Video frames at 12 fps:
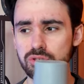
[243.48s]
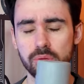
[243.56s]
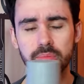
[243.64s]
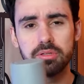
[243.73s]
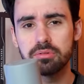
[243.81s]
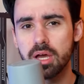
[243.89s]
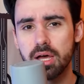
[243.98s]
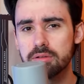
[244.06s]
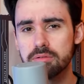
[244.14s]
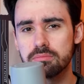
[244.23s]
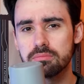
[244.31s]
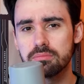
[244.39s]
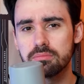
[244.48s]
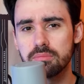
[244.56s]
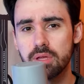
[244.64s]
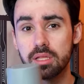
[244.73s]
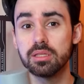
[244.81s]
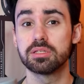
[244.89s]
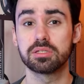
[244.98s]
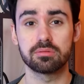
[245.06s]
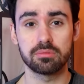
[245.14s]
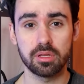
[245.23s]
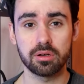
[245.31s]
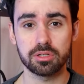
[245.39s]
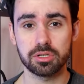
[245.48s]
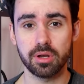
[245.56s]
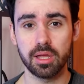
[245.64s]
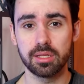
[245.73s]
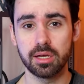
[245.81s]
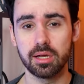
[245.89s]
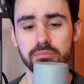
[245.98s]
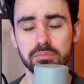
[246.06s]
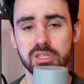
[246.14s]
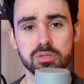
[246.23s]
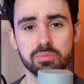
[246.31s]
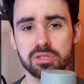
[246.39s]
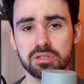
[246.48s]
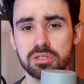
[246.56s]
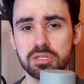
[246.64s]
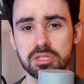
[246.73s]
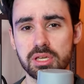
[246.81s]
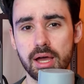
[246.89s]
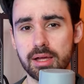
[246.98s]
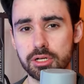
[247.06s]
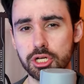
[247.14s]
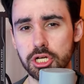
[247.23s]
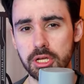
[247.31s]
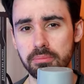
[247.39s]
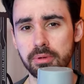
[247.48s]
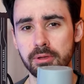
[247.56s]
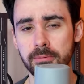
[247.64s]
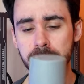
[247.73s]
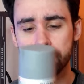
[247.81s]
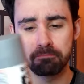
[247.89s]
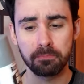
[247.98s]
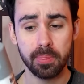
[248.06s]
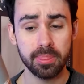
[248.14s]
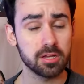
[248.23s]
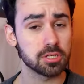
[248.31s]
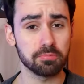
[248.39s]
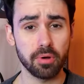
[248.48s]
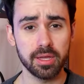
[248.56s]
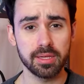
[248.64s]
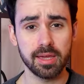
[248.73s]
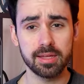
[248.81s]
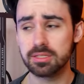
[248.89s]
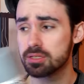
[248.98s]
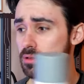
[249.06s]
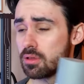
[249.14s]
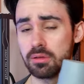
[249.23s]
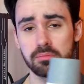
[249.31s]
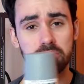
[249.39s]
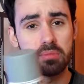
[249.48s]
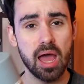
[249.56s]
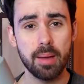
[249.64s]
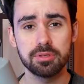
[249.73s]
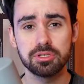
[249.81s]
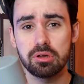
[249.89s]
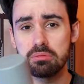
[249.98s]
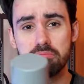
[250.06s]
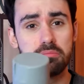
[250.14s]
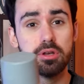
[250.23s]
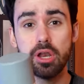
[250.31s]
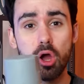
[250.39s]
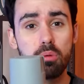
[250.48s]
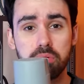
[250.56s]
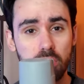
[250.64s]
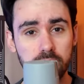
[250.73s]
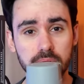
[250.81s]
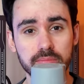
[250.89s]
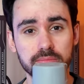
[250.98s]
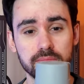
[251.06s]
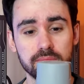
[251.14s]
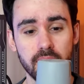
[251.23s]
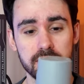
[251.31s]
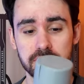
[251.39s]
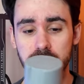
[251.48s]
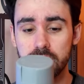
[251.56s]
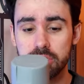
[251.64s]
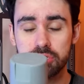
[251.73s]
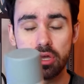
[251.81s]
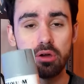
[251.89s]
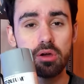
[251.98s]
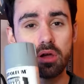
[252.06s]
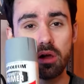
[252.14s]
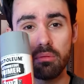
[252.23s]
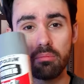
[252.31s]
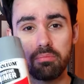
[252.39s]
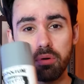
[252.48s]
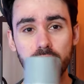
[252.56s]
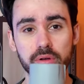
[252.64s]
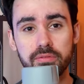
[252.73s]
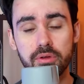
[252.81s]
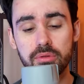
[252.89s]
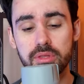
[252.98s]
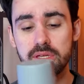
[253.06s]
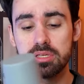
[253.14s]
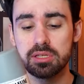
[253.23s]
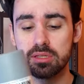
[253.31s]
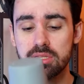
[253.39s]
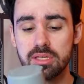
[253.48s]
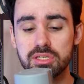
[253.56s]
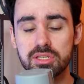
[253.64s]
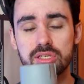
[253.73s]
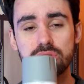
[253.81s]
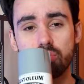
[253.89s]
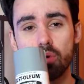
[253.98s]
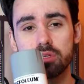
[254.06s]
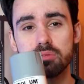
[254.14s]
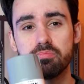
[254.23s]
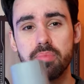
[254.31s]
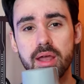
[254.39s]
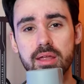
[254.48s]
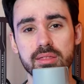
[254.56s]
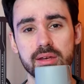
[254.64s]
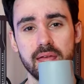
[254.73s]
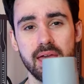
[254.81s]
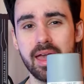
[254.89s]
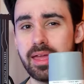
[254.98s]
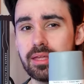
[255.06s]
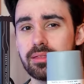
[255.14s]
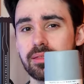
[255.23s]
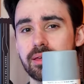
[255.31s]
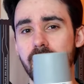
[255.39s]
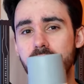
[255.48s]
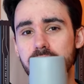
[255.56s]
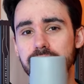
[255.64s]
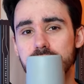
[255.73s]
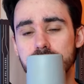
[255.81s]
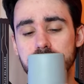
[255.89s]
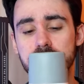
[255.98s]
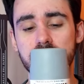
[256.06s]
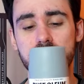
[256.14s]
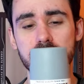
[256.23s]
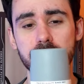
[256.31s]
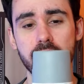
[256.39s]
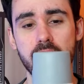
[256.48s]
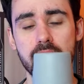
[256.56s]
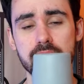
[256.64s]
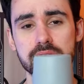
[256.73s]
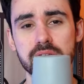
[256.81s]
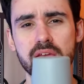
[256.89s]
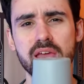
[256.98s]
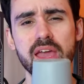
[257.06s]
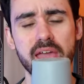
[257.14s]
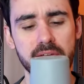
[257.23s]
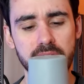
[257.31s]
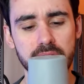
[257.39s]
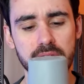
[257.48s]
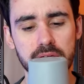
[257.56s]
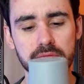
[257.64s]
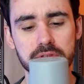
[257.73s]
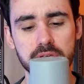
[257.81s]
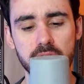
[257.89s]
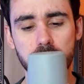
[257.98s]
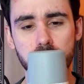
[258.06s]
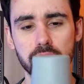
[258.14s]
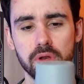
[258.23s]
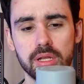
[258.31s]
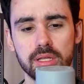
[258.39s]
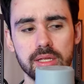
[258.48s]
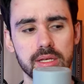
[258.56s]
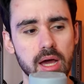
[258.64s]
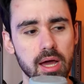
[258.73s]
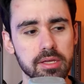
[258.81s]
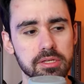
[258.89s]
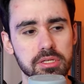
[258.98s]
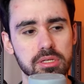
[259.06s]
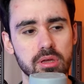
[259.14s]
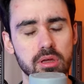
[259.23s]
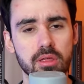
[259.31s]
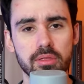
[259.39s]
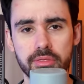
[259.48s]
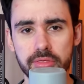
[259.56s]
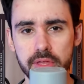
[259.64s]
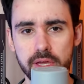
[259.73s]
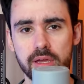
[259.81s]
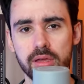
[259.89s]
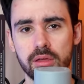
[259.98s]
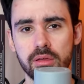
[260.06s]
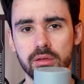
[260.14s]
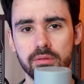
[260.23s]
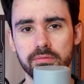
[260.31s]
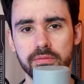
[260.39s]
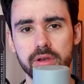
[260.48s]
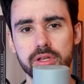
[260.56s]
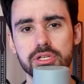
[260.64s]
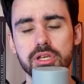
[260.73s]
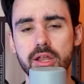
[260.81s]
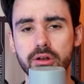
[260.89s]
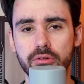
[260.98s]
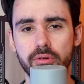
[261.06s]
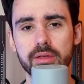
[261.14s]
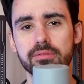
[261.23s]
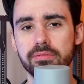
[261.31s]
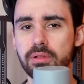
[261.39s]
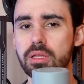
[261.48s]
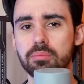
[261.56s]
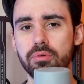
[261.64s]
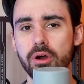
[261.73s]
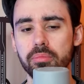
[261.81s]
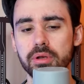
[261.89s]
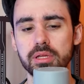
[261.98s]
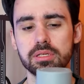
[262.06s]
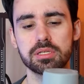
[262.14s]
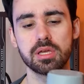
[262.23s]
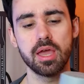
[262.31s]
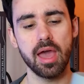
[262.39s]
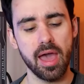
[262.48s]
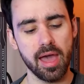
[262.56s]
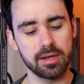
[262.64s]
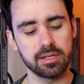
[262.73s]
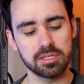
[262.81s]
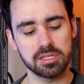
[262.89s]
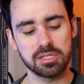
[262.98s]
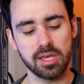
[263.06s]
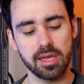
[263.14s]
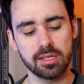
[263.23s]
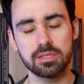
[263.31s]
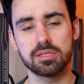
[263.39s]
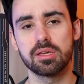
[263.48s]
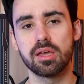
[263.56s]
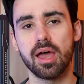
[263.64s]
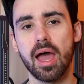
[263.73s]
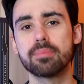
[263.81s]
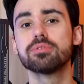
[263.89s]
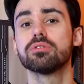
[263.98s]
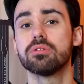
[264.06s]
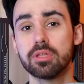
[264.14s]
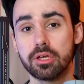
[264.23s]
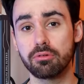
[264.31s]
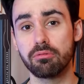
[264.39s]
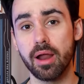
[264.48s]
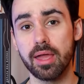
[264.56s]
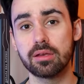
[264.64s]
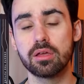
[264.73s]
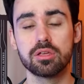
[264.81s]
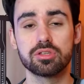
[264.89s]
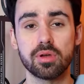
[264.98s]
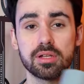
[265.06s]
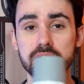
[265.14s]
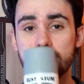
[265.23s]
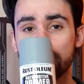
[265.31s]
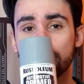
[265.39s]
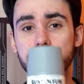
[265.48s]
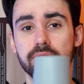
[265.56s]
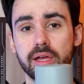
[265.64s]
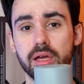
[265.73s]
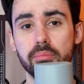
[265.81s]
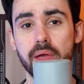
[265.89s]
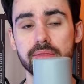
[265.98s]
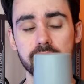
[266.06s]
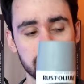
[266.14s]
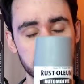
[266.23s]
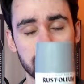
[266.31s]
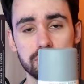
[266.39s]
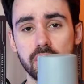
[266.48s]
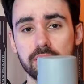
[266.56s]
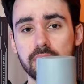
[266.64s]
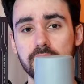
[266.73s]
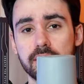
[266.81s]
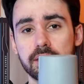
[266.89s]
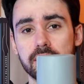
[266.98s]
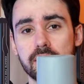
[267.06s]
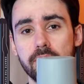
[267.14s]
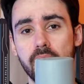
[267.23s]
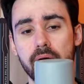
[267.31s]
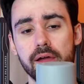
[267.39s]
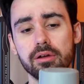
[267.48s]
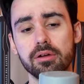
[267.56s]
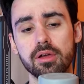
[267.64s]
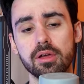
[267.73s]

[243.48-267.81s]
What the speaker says: normally you can't, at least in Australia, these businesses can't ship spray cans. Amazon, no problem, basically. So bought a few of these. This has worked better than anything I have used in the past. It gives a really nice thick finish and great filling properties, and it sands absolutely great. So I definitely recommend this. I'll chuck the link in the bio.